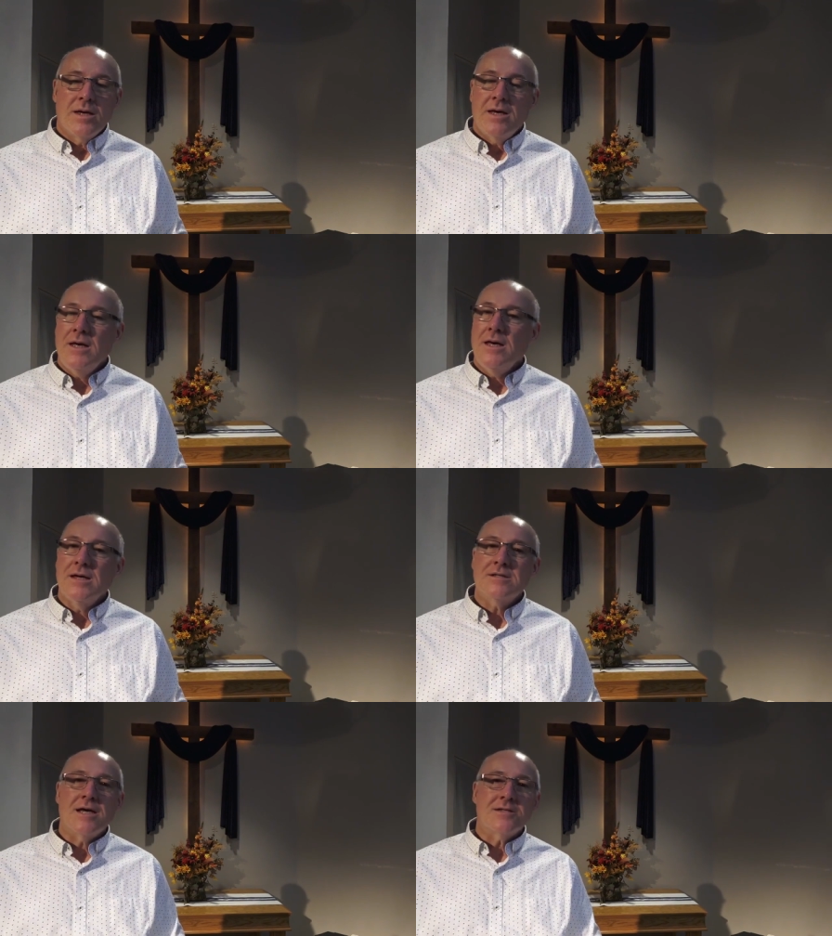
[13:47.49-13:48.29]
He
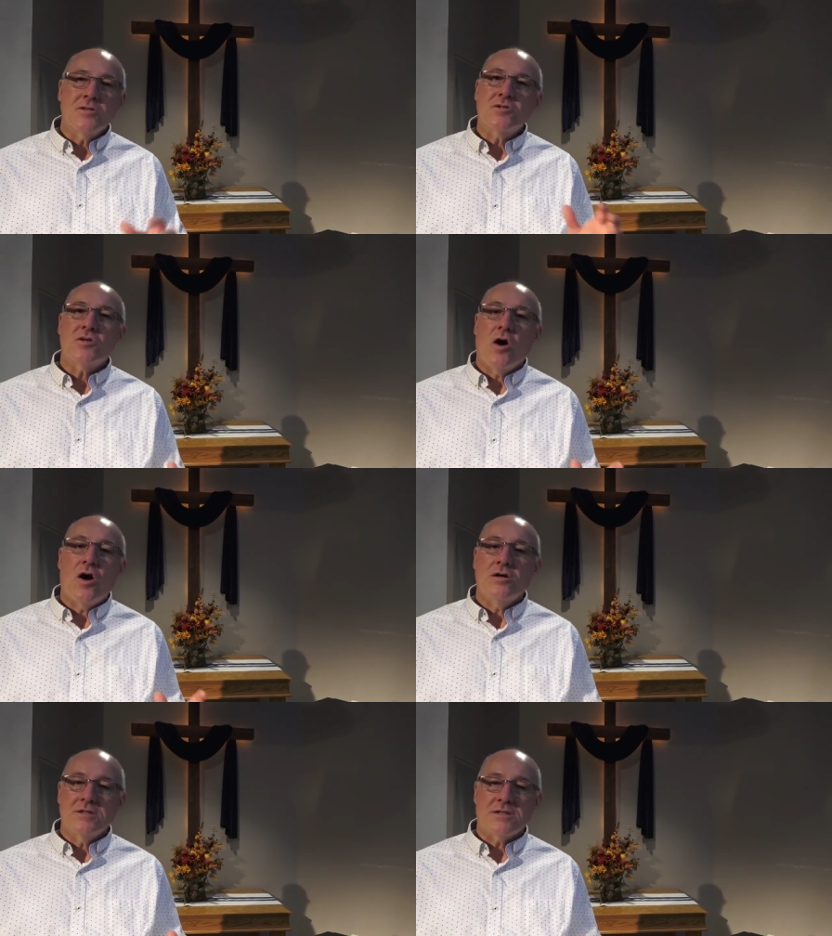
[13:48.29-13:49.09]
is, as the
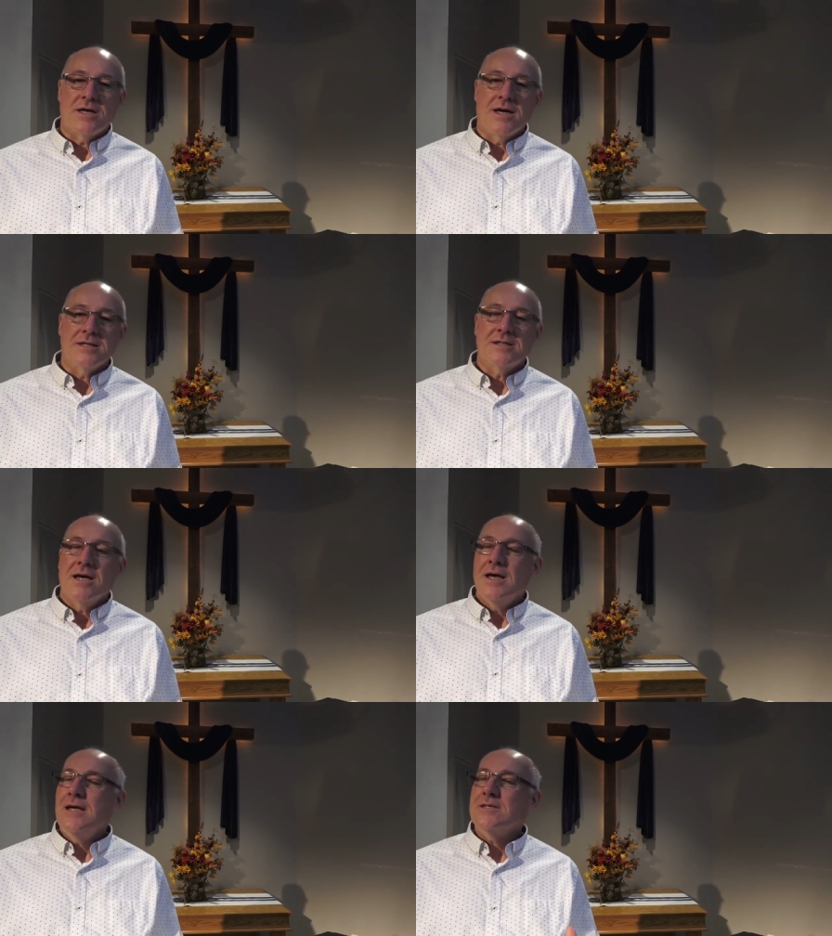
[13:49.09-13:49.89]
song
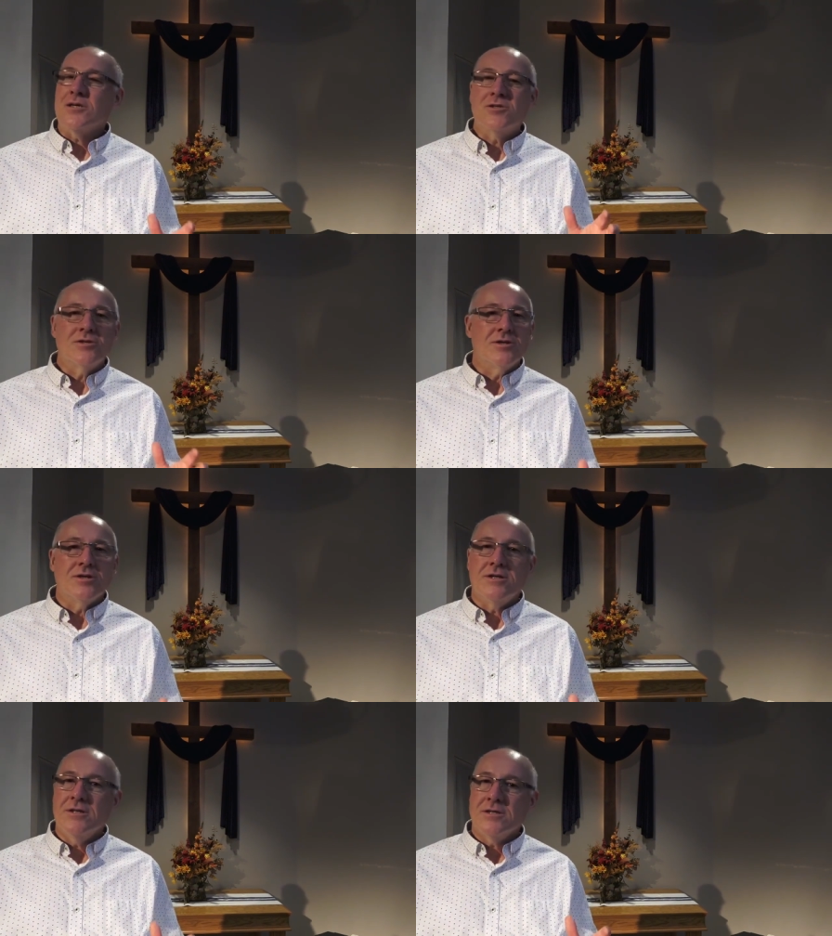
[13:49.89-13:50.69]
says, he's a
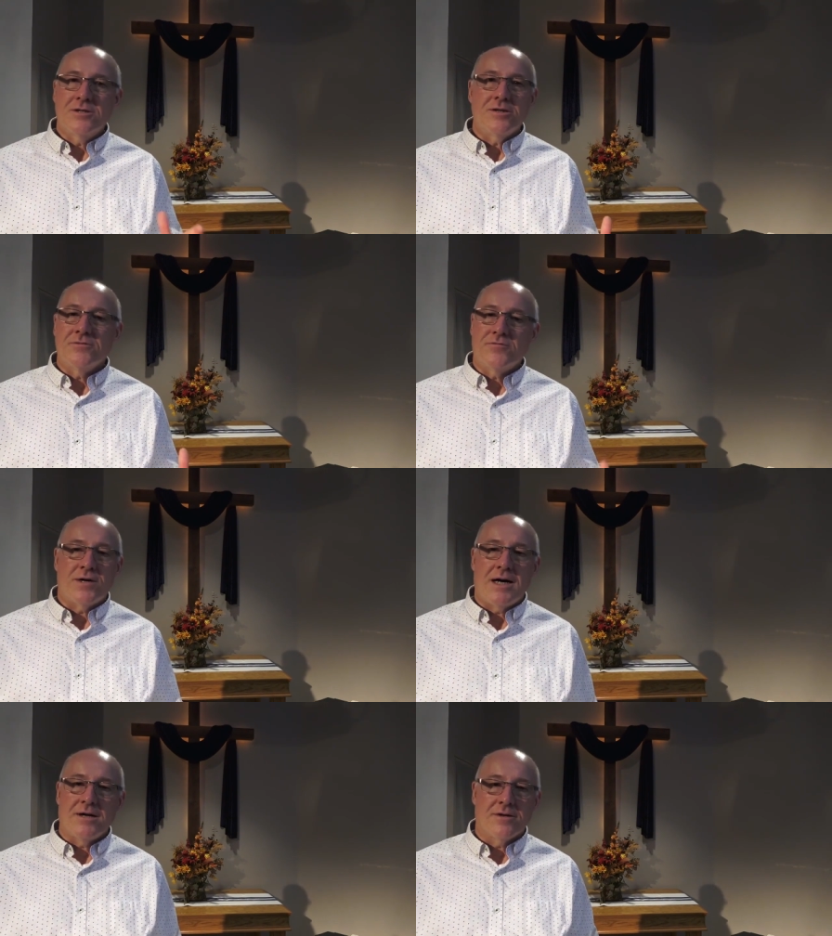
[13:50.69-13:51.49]
good, good
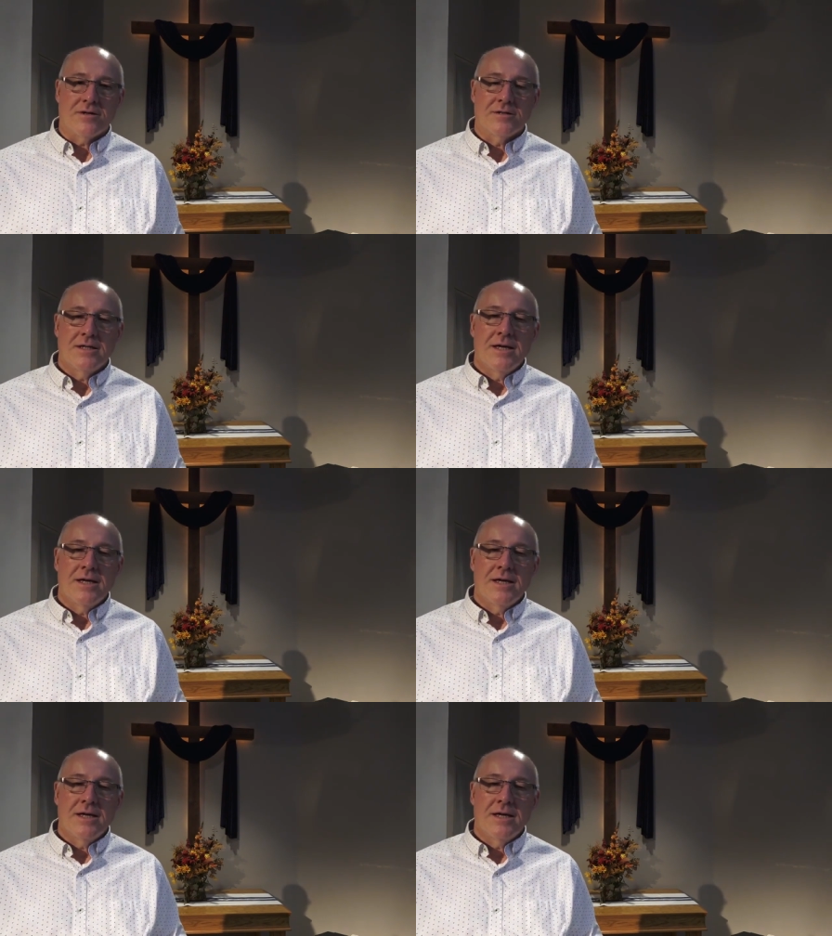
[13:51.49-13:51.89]
father.